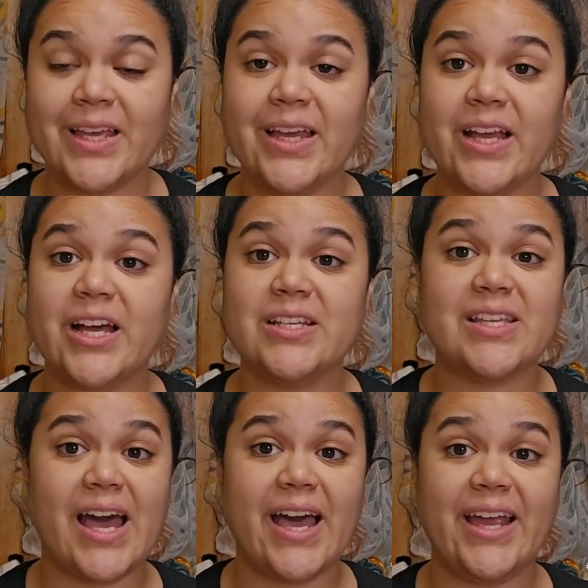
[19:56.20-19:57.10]
because
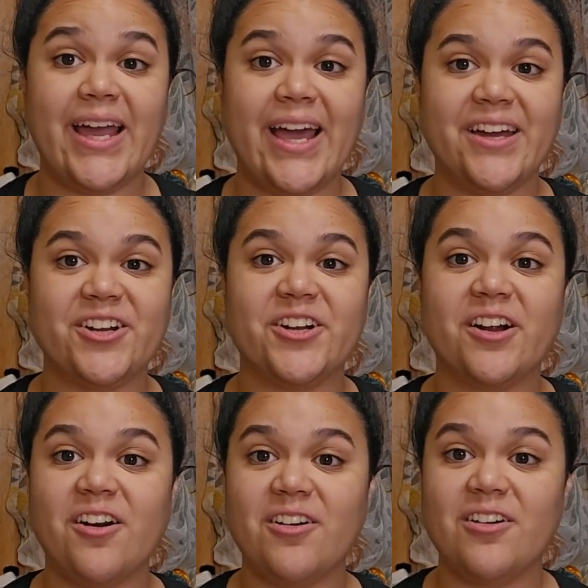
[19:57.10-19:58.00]
I had her
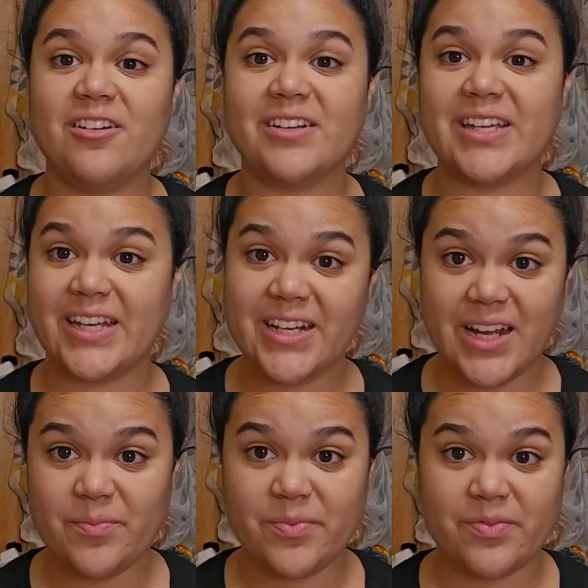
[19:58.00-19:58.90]
all kitted
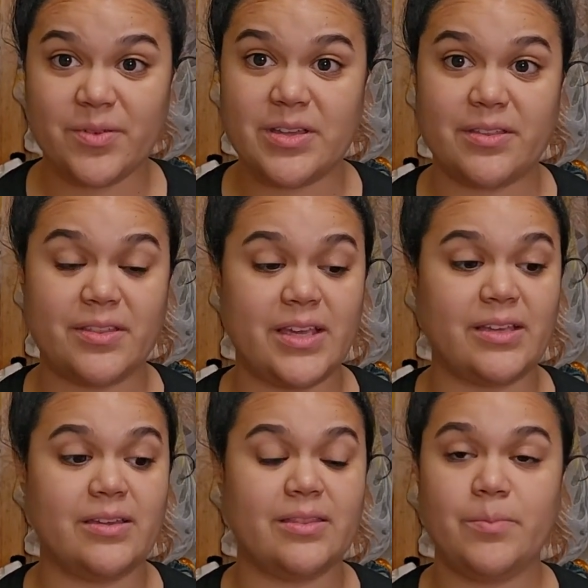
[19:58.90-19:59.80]
up with like
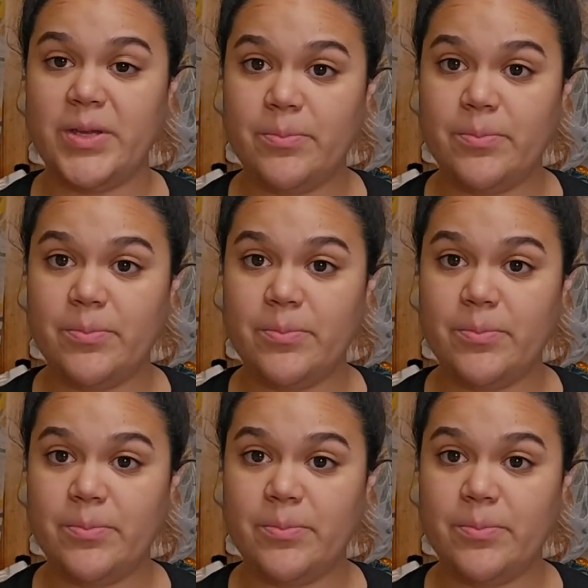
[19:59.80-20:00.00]
the bead